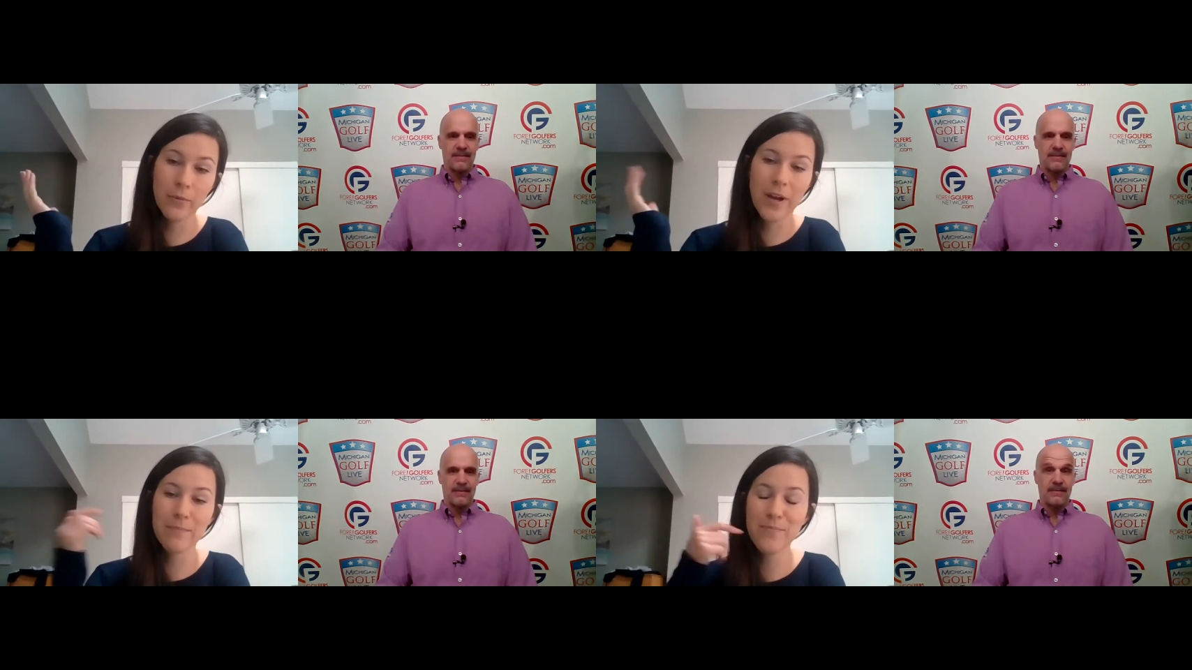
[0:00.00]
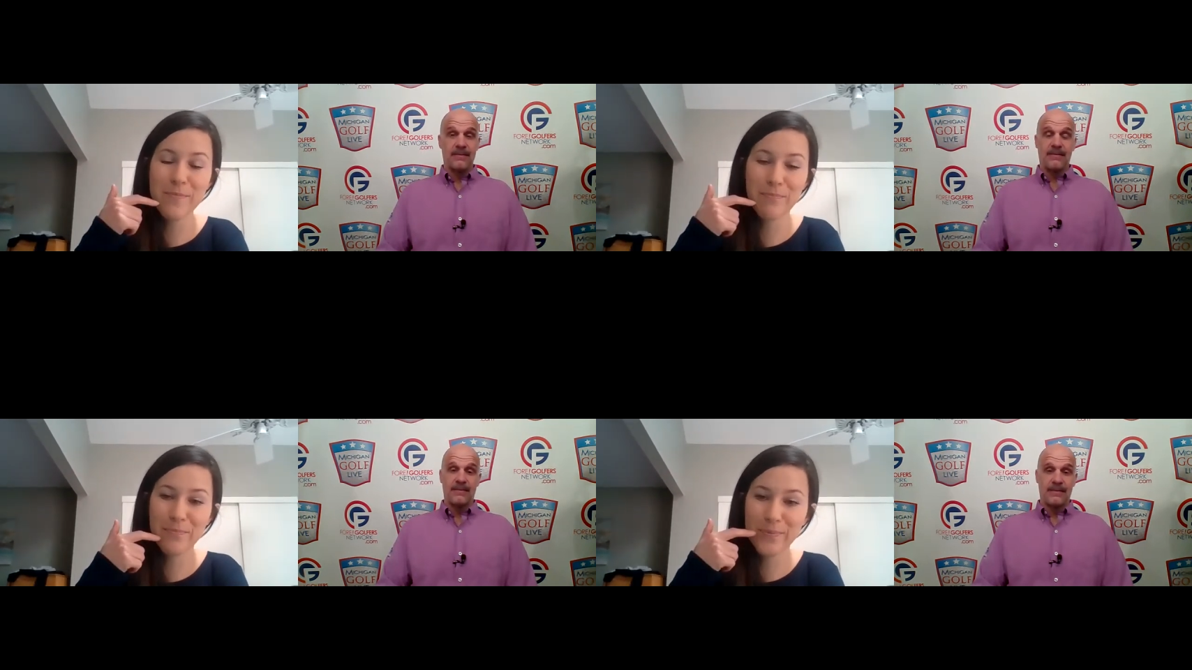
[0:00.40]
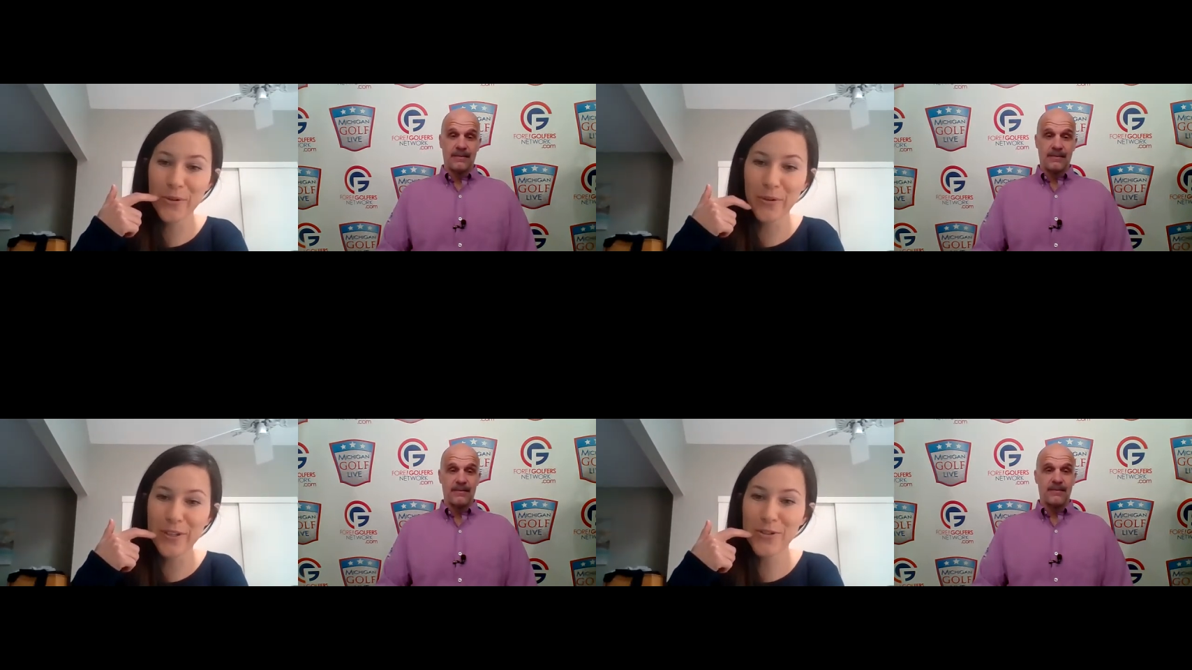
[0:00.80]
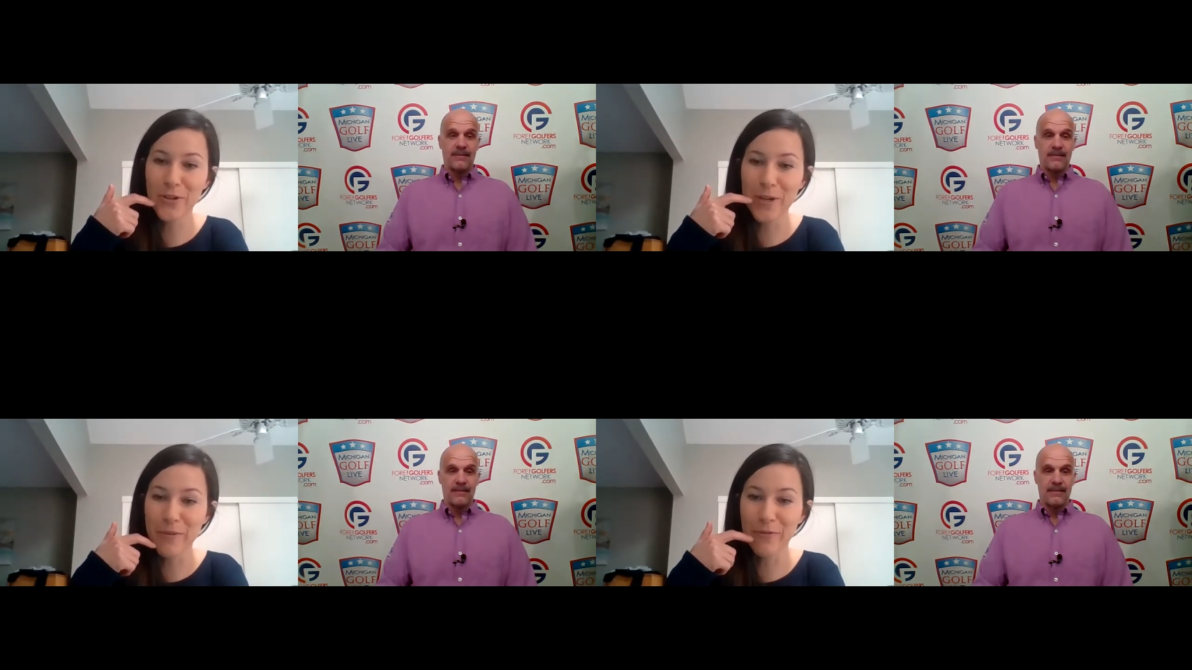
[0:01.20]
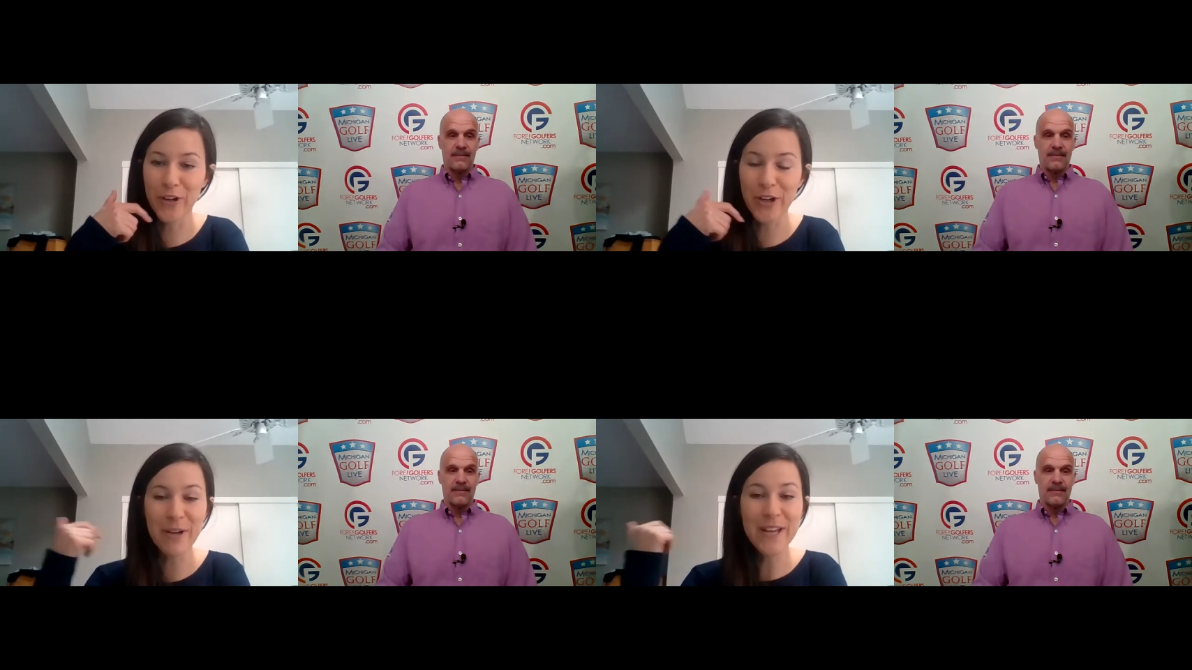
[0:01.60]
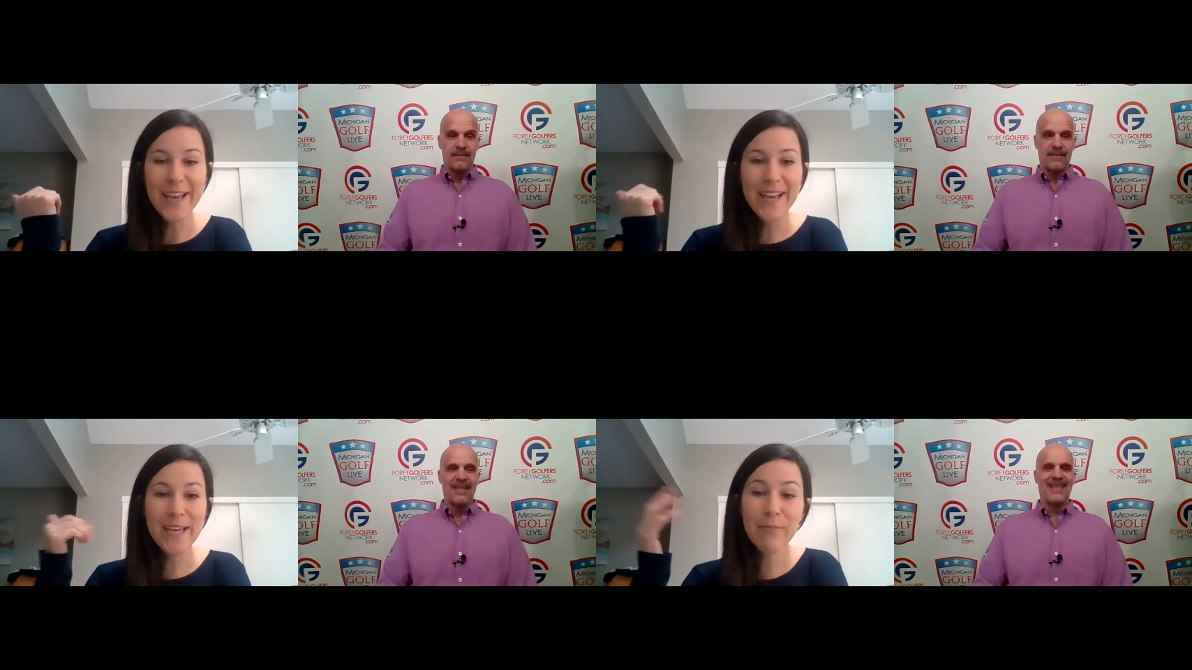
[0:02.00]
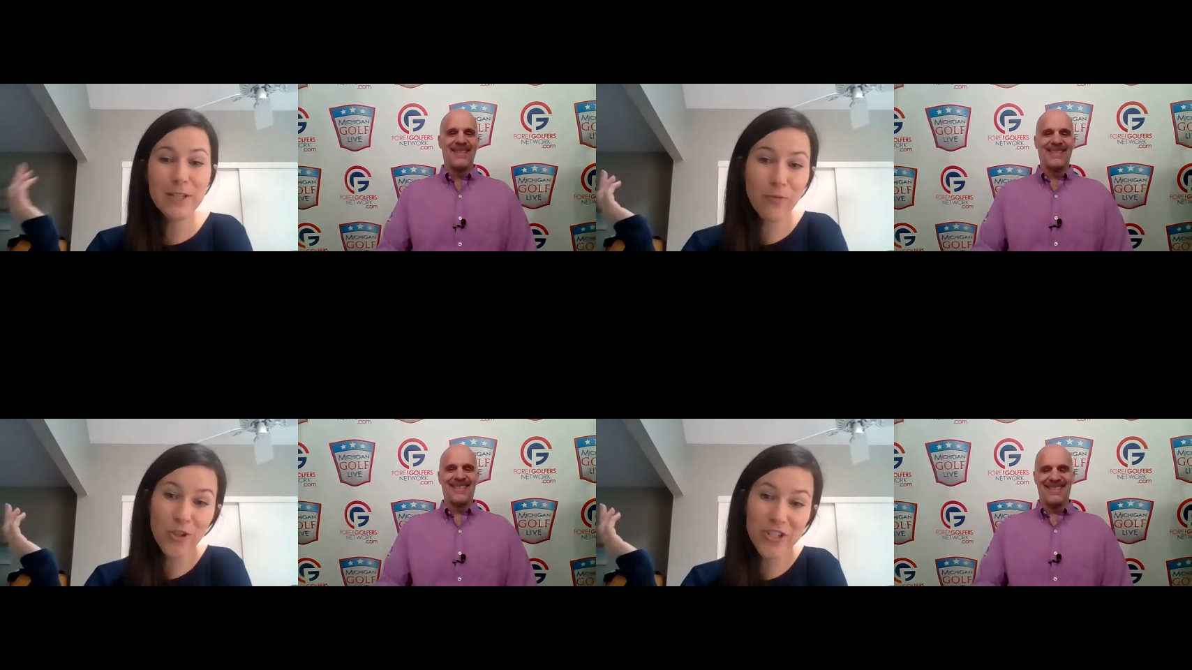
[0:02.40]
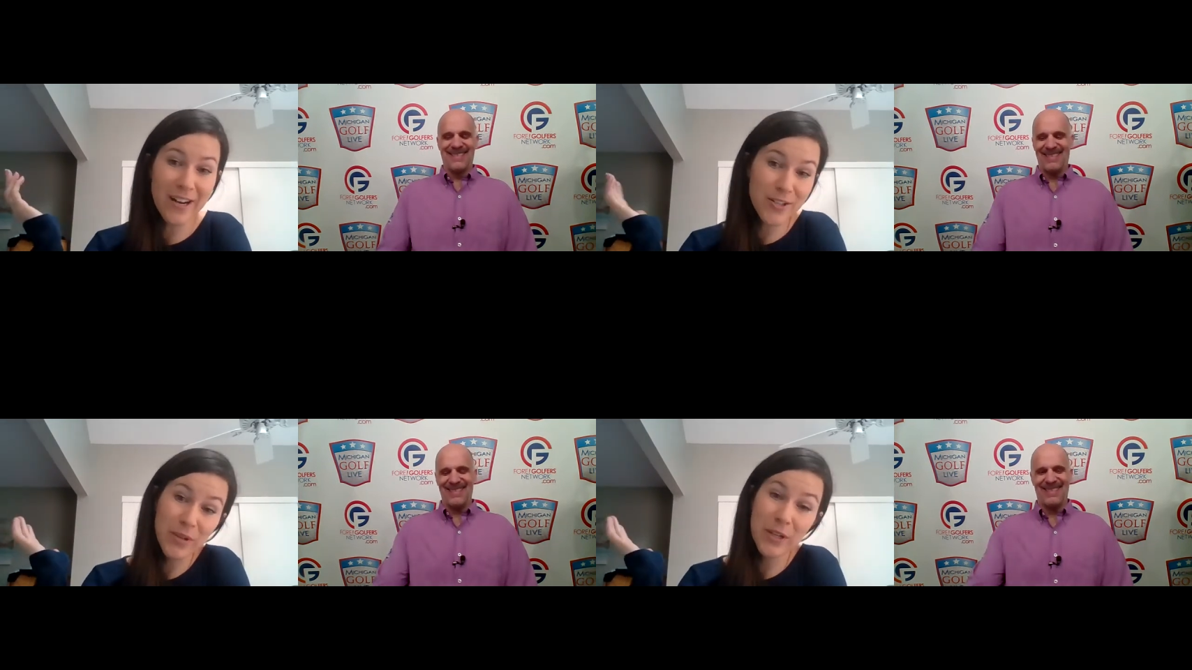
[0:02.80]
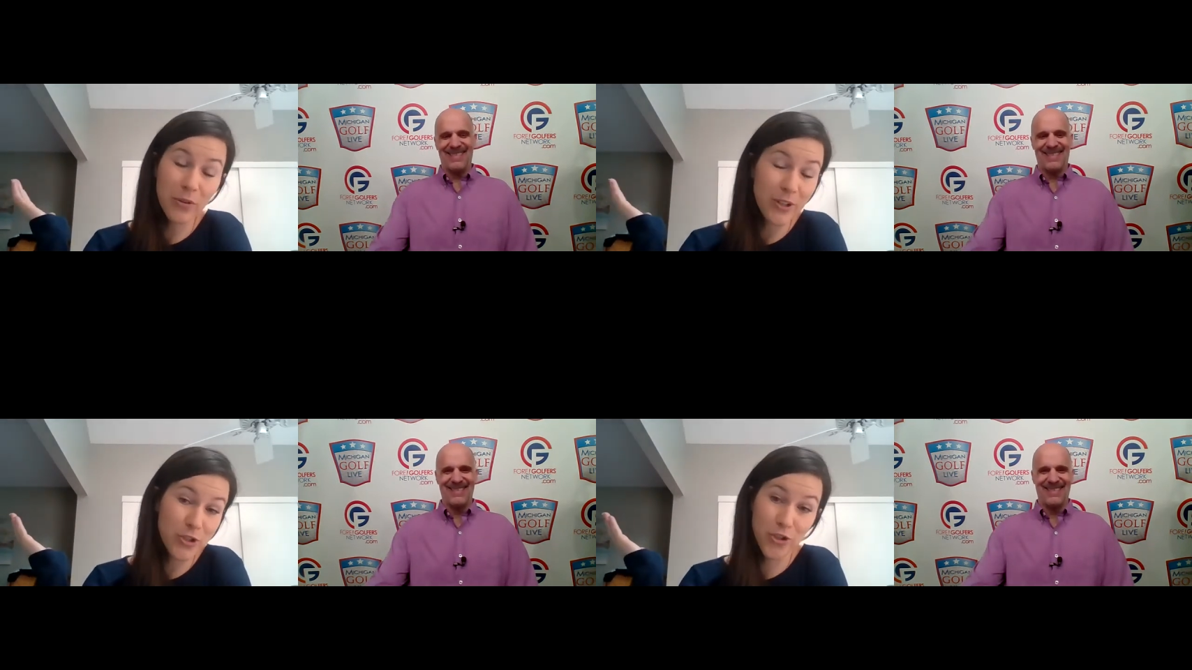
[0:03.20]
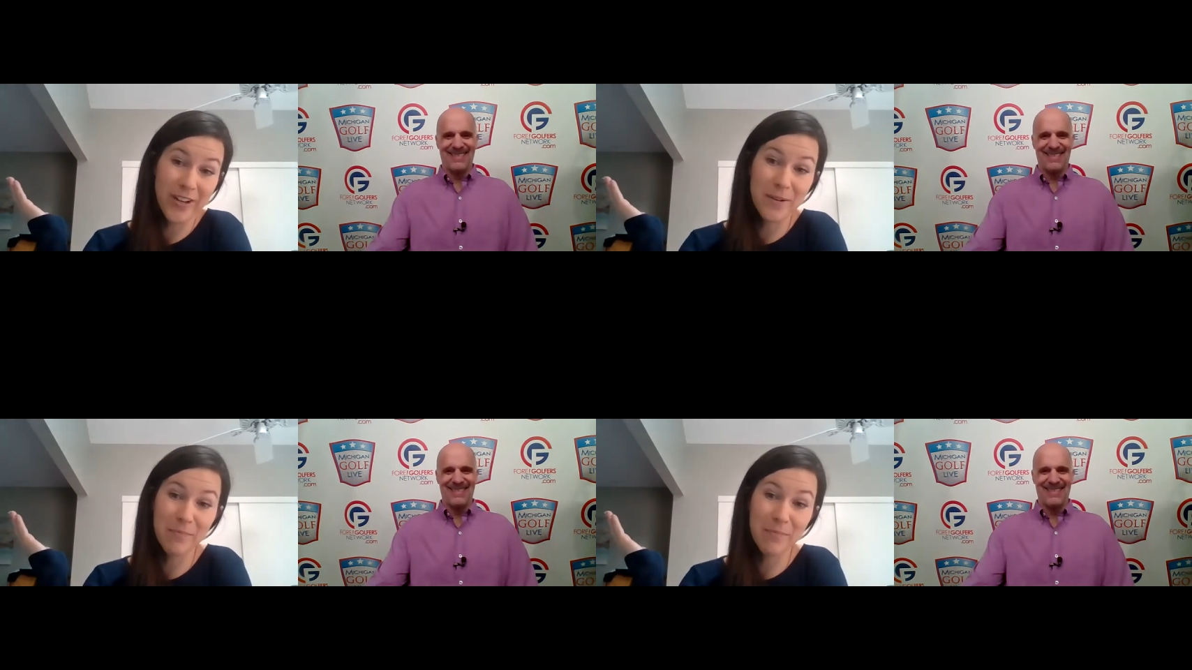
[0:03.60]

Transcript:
Speaker 1: I'm totally shooting him in the foot here, but he plays forged irons when he really shouldn't,